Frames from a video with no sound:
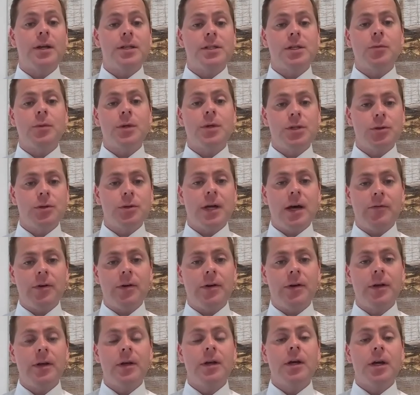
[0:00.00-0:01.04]
So we should have
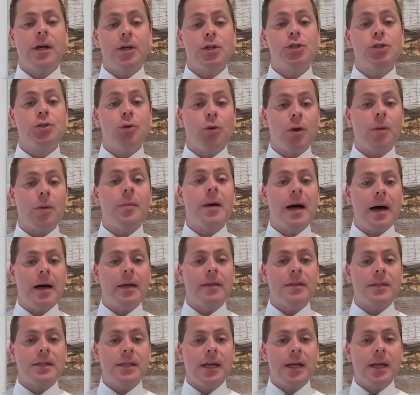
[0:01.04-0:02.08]
a shorter
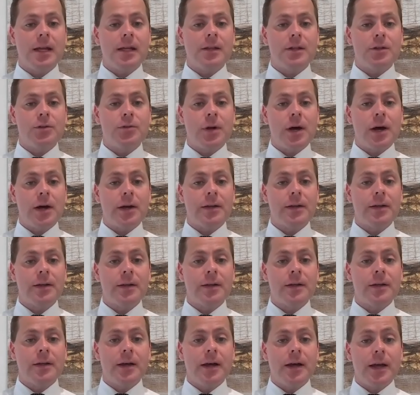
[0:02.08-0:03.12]
path to getting the drug
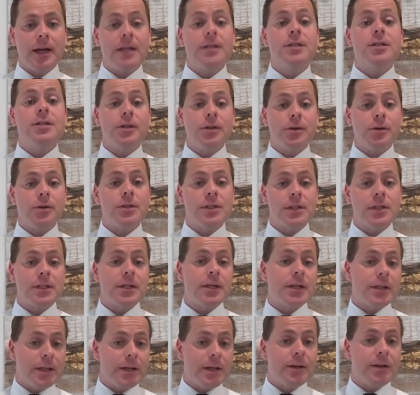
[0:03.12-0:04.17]
into use into
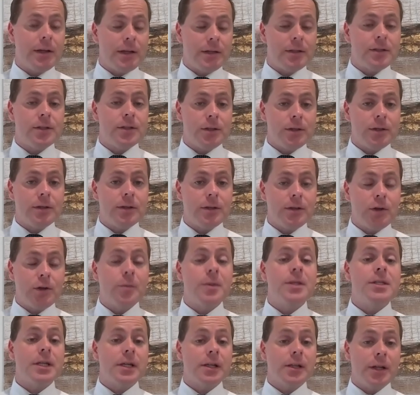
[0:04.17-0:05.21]

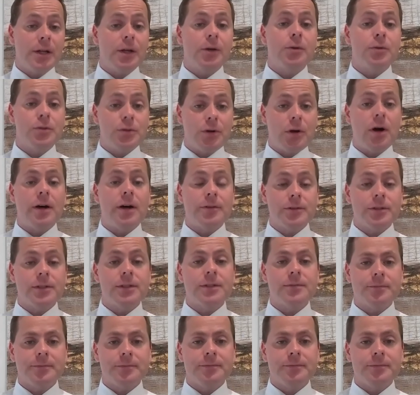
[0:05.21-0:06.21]
humans in clinical trials.